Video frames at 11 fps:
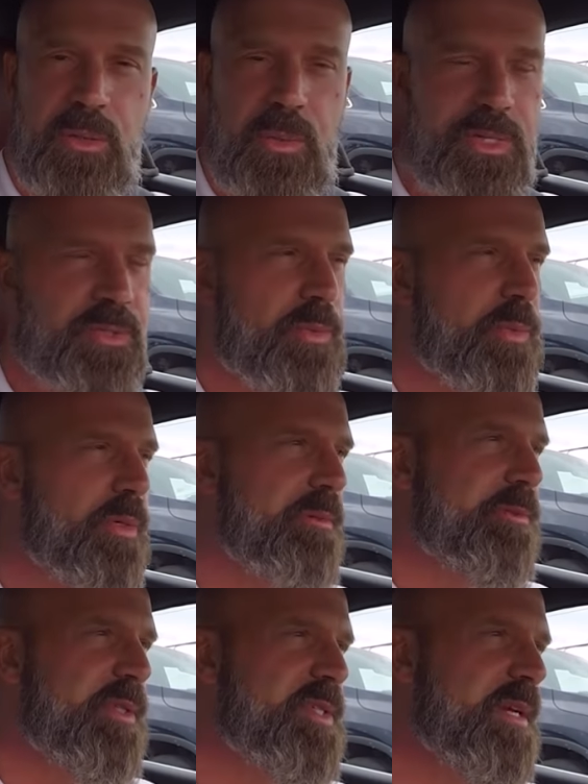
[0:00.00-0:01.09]
in the Western world,
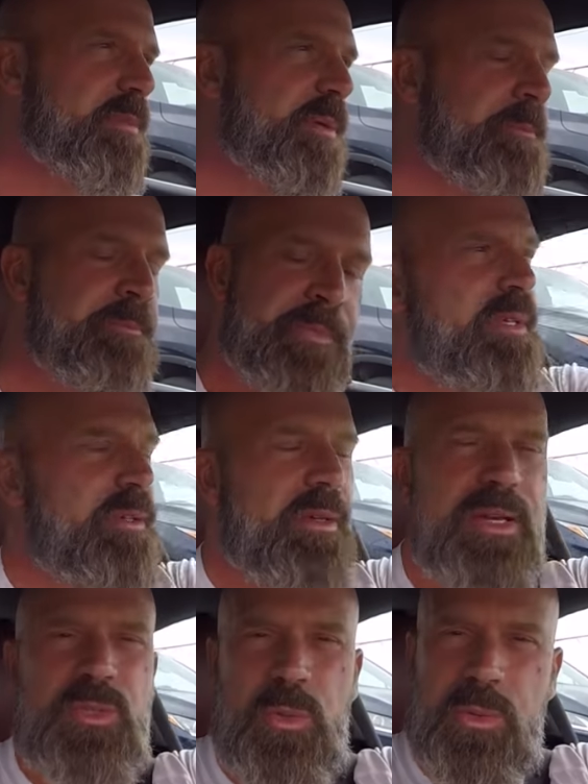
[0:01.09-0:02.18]
for example. You
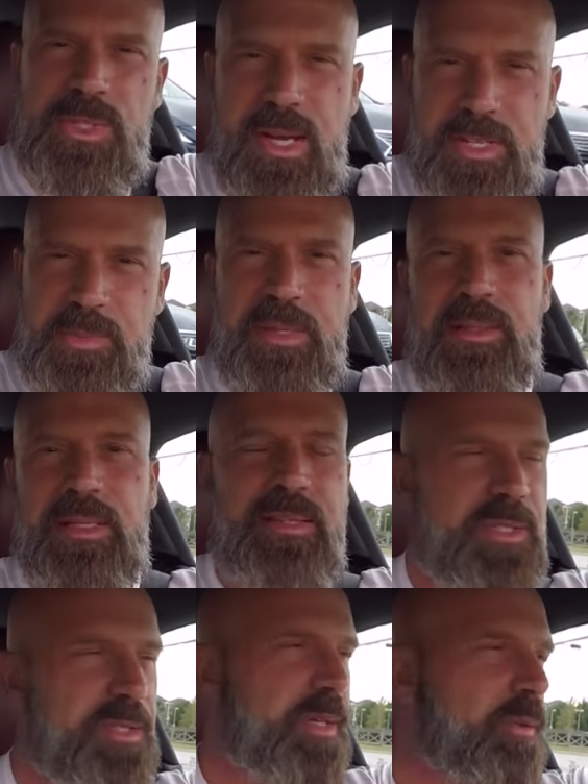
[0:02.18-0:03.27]
guys always ask me to let this